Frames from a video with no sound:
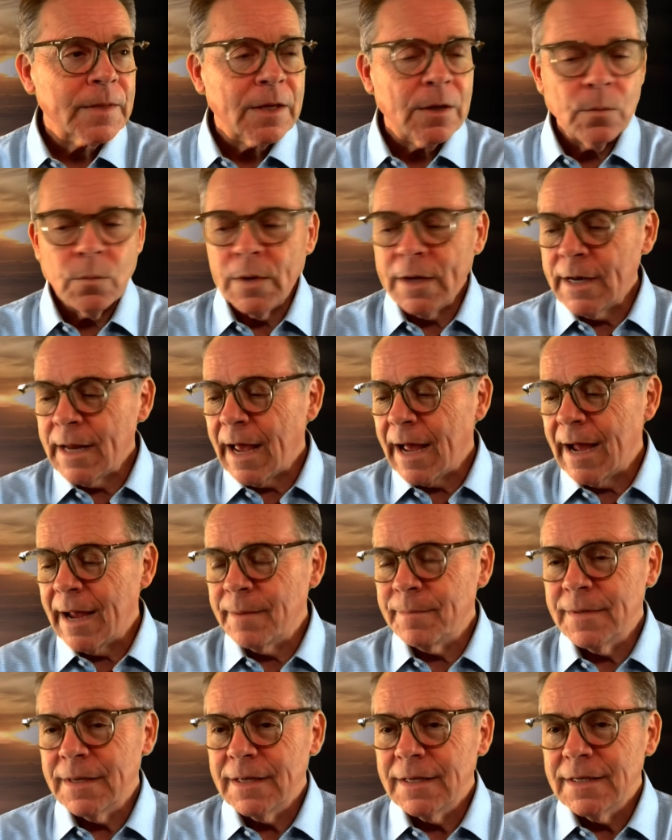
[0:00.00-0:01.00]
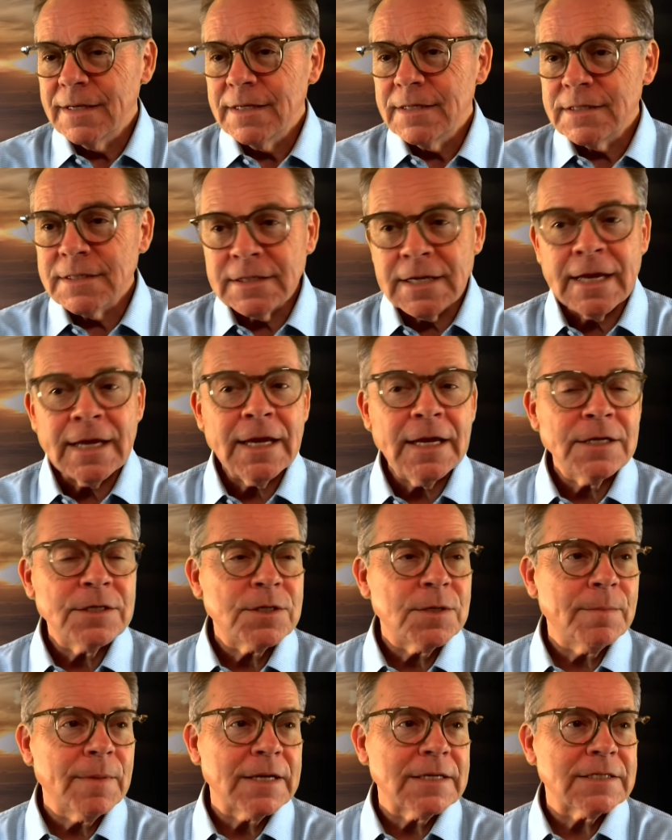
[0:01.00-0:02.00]
when I'm singing
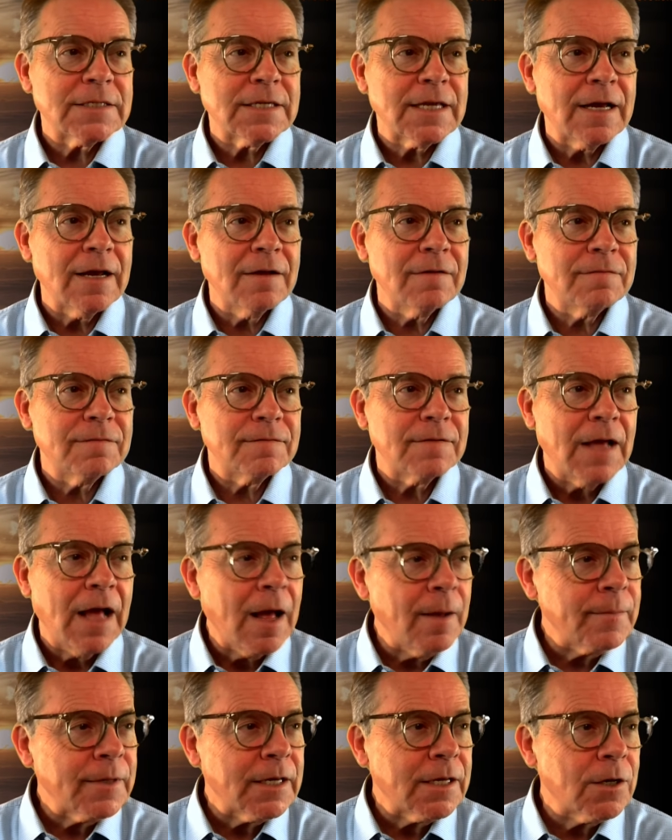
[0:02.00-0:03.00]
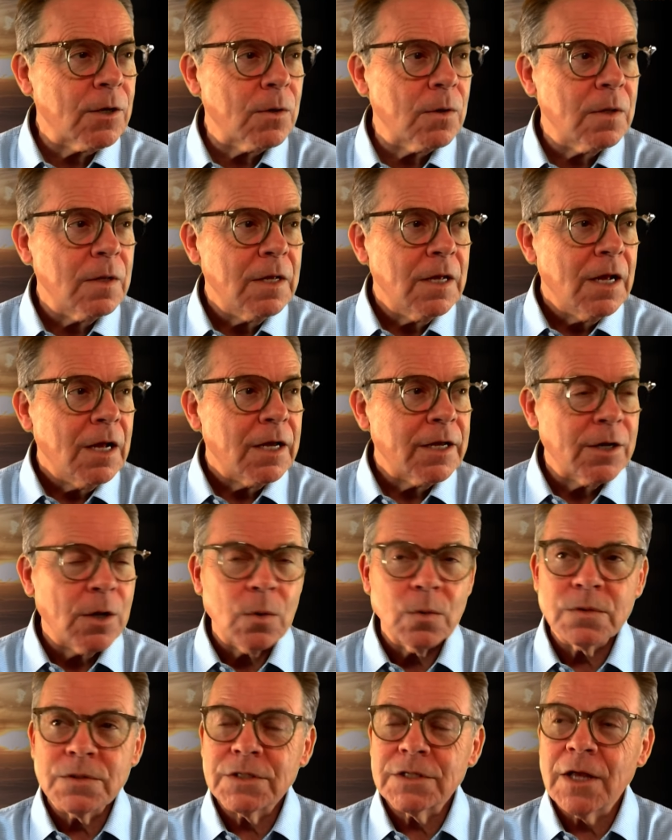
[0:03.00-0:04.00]
to myself, humming an
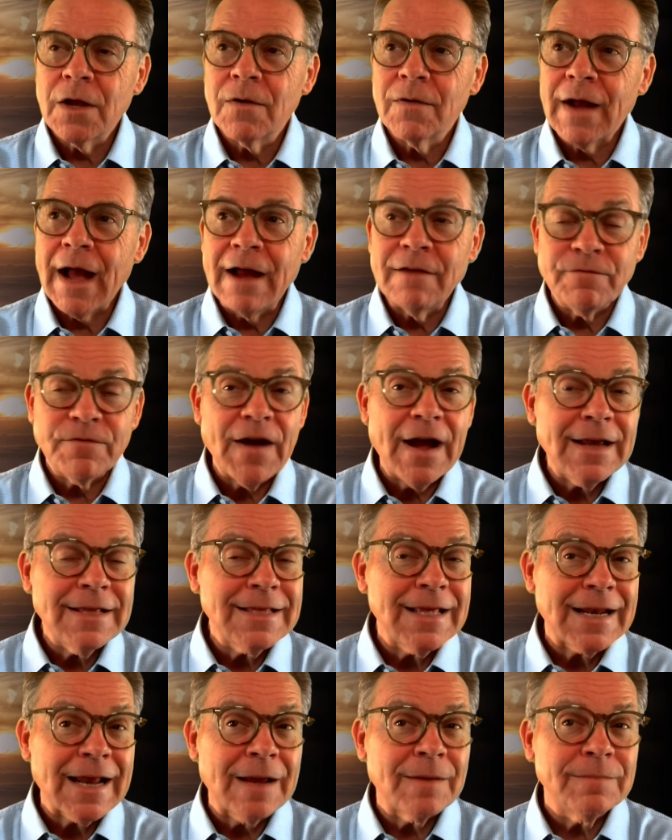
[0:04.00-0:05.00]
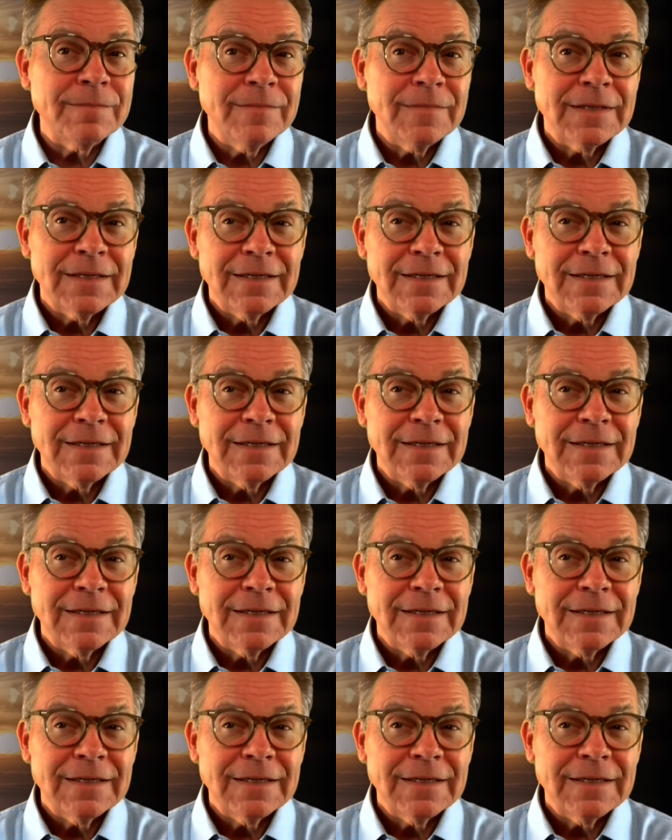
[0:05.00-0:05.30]
old song, I find that I'm